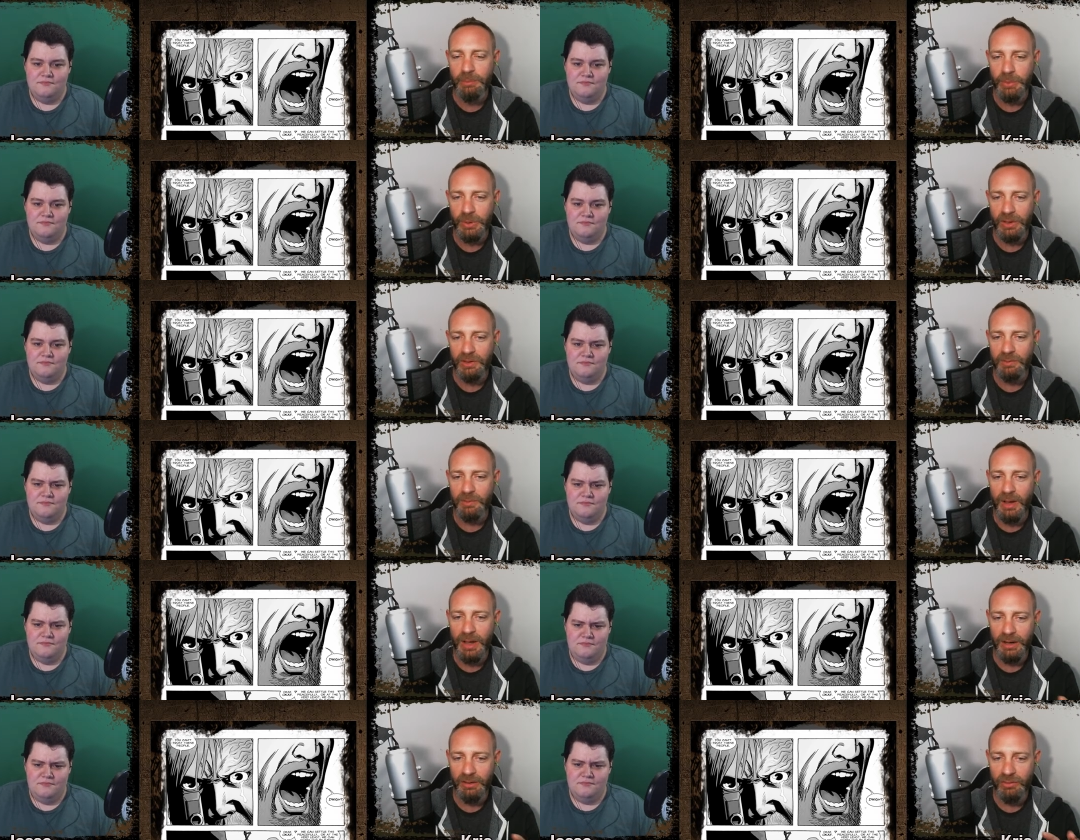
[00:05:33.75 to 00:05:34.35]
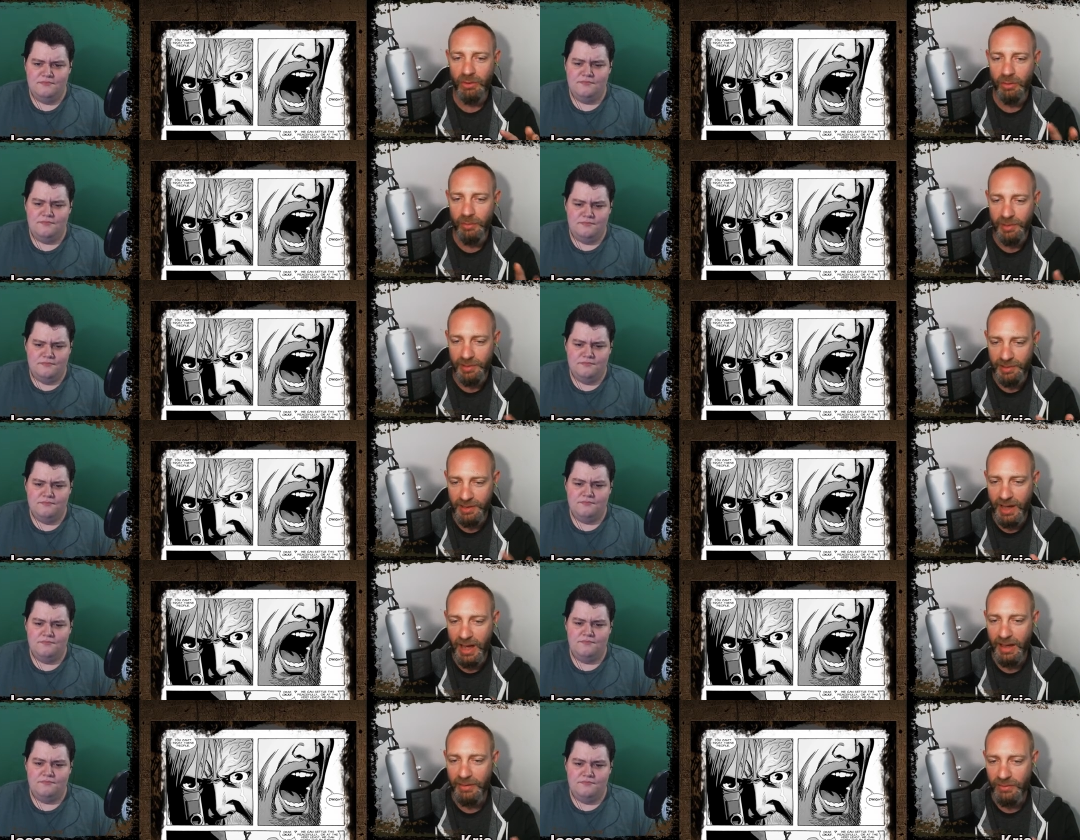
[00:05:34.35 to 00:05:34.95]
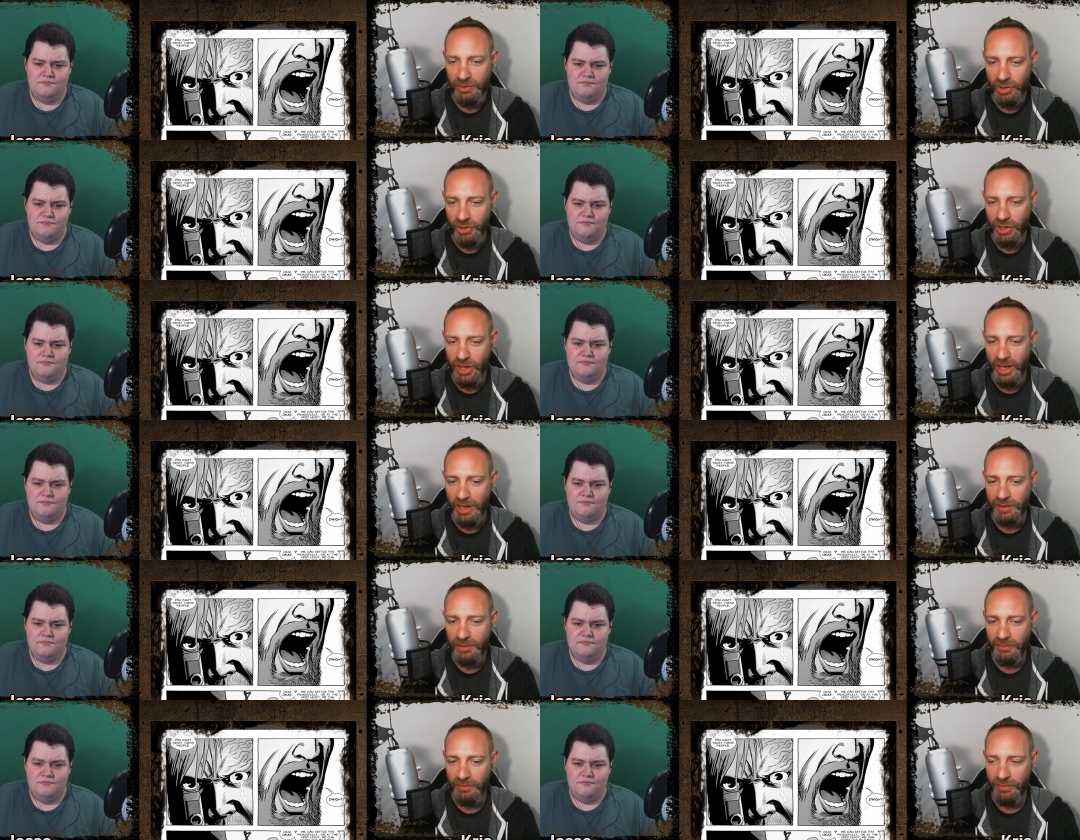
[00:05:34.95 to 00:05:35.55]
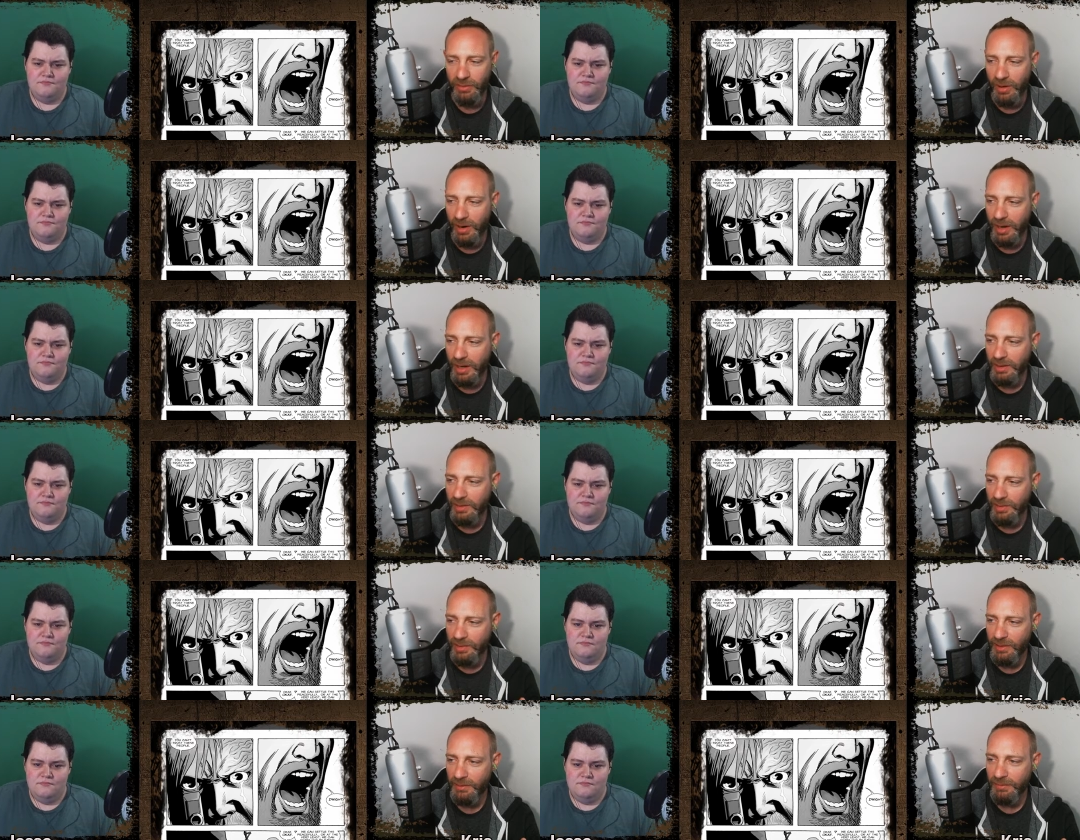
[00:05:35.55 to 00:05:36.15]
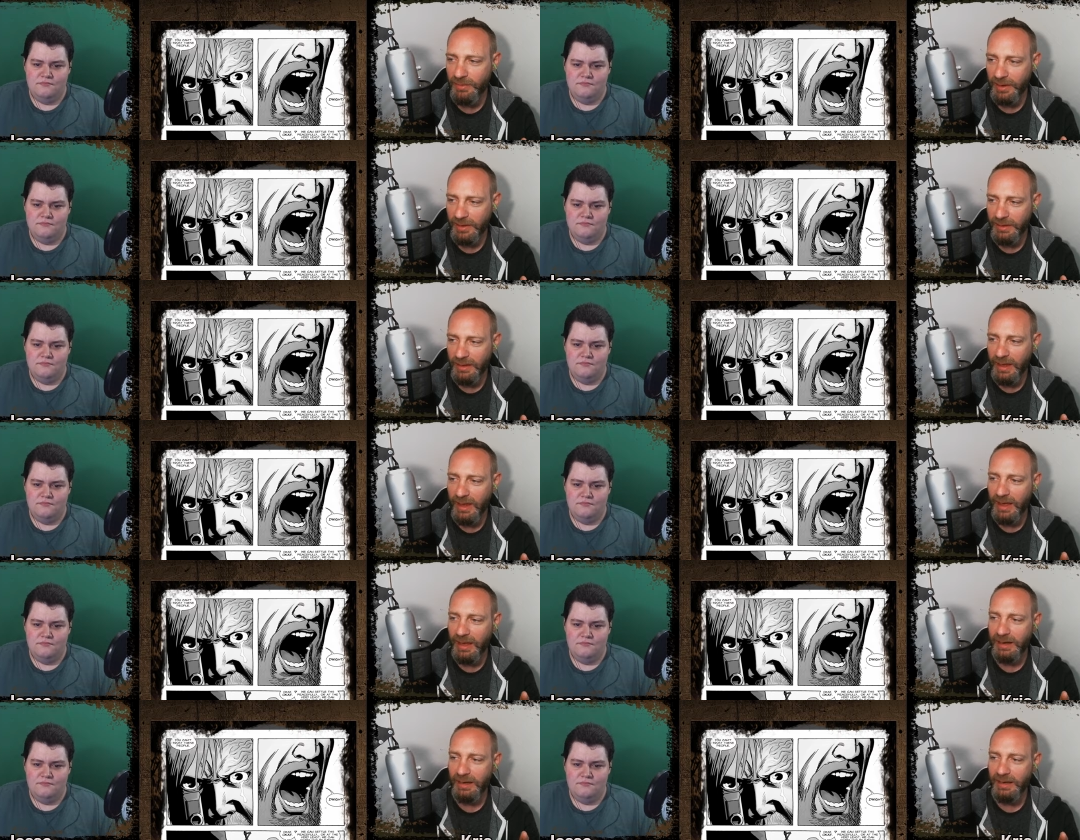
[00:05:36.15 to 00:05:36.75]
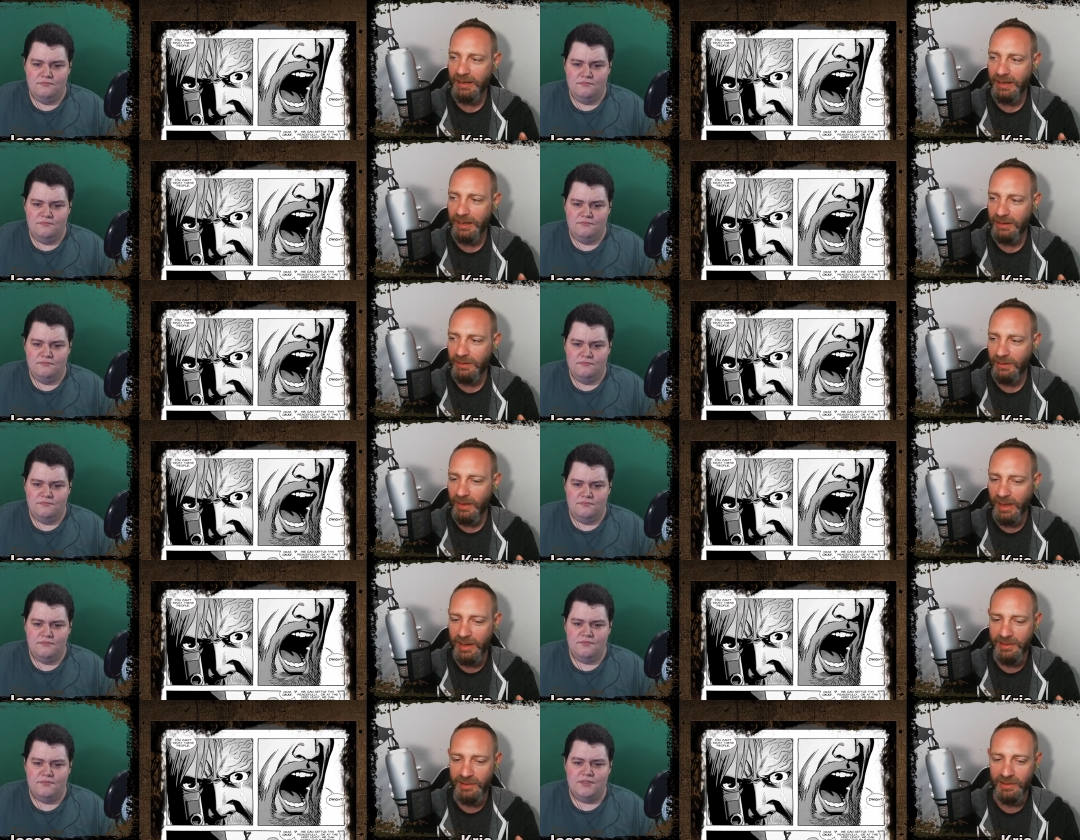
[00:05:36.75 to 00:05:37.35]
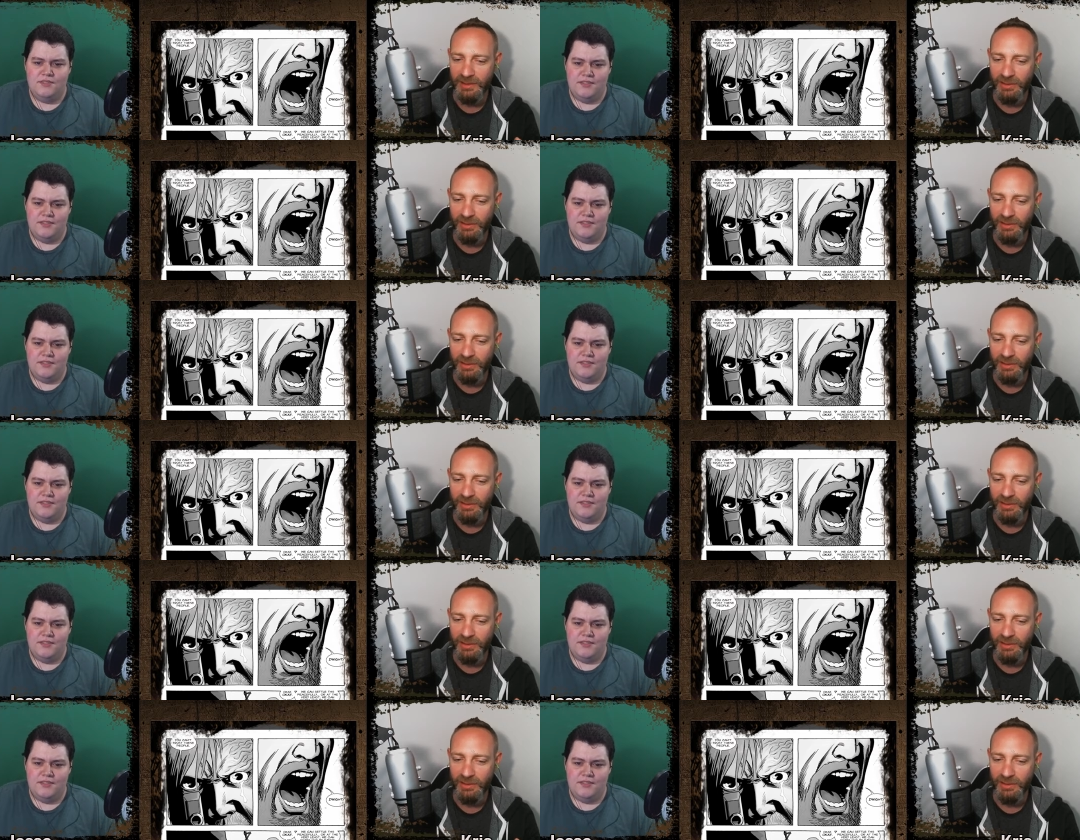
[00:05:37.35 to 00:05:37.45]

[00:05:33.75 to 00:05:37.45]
Speaker 1: because monochrome has got the shades of gray and stuff like that and, and lights yeah.